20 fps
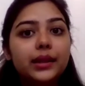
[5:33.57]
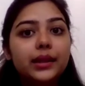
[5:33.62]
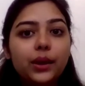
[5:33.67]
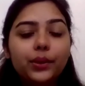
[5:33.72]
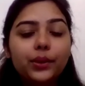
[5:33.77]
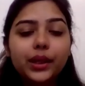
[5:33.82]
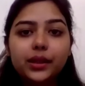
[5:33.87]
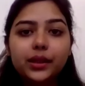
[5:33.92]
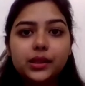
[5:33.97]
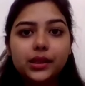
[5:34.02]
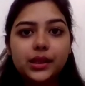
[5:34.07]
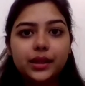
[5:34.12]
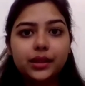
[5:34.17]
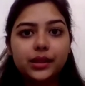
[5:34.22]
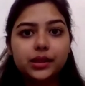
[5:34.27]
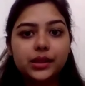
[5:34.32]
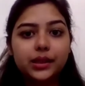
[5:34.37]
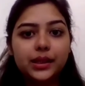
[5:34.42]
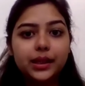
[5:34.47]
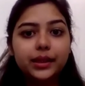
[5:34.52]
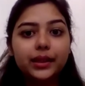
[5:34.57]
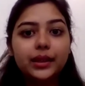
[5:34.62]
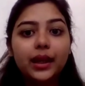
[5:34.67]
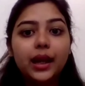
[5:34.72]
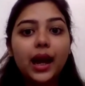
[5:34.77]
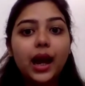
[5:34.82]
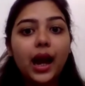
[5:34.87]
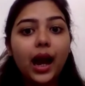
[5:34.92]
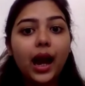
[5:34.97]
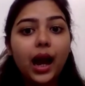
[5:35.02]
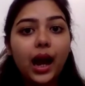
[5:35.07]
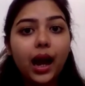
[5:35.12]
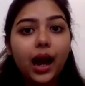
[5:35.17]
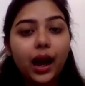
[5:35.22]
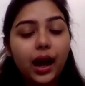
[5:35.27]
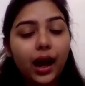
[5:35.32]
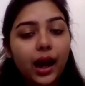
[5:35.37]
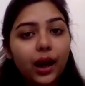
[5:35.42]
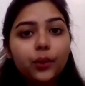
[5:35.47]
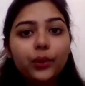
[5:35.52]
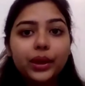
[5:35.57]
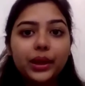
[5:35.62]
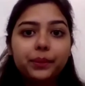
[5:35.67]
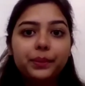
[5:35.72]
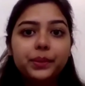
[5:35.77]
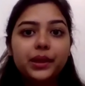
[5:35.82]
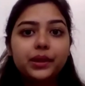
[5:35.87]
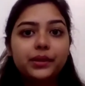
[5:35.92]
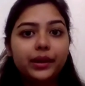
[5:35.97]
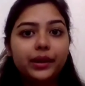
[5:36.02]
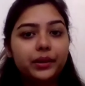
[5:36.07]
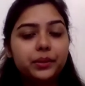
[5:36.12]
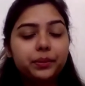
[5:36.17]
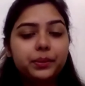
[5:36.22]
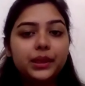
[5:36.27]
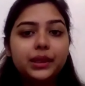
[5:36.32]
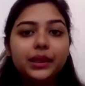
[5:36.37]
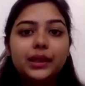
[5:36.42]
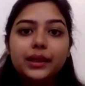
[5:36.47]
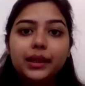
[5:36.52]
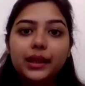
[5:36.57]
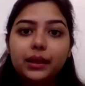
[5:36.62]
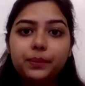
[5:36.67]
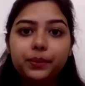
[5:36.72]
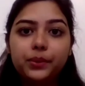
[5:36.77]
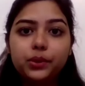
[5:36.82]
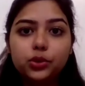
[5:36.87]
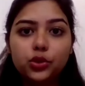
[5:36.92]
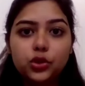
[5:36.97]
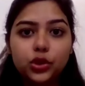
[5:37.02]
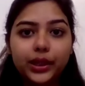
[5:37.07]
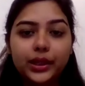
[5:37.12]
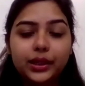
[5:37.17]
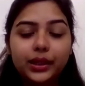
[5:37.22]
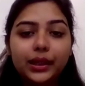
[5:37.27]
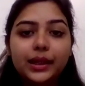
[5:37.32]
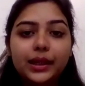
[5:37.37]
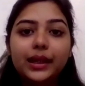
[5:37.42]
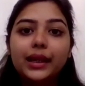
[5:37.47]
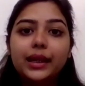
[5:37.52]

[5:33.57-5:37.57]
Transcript: Now let us understand how ABA therapy can help your child.